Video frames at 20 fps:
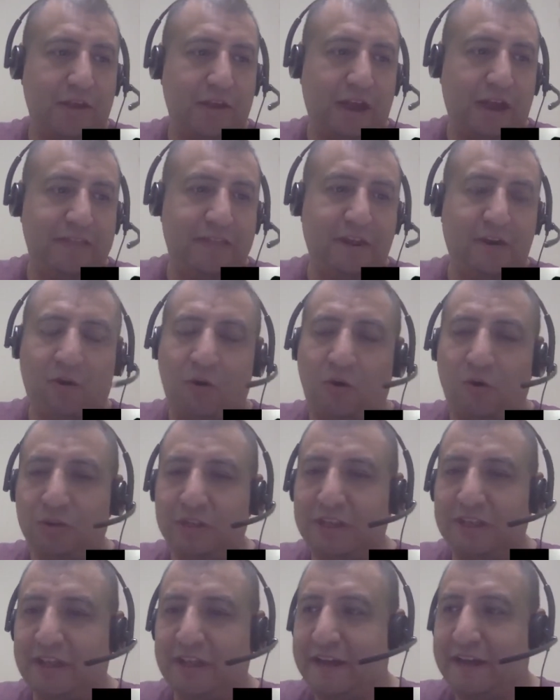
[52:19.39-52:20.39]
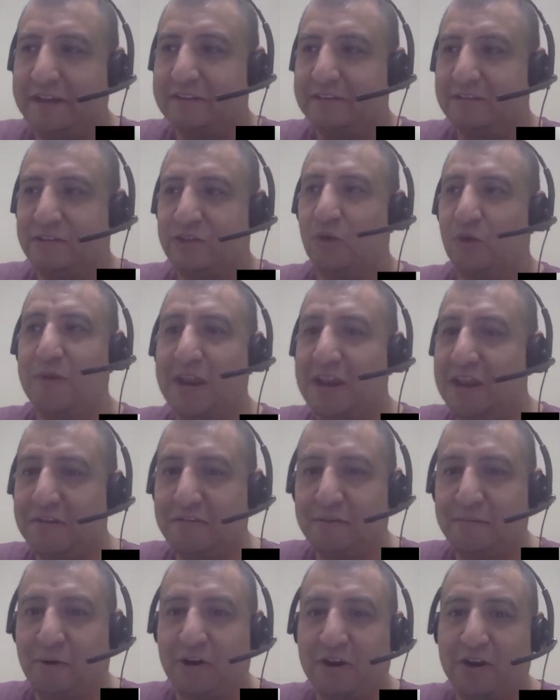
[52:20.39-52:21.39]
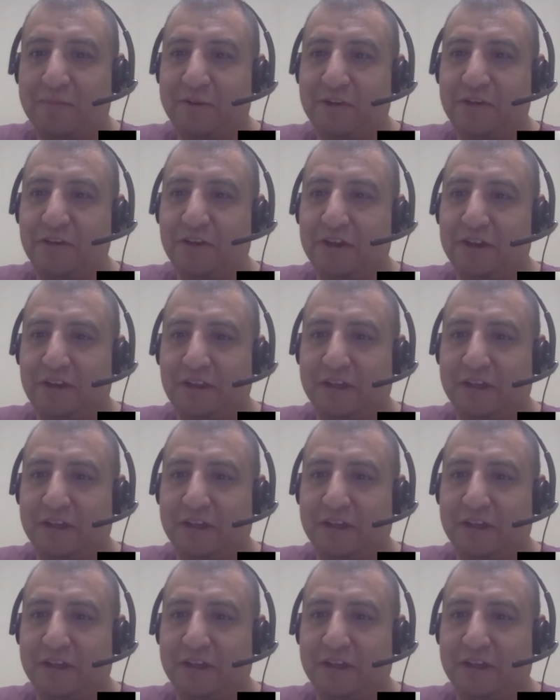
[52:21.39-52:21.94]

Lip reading: And then only so many of them are going to be good.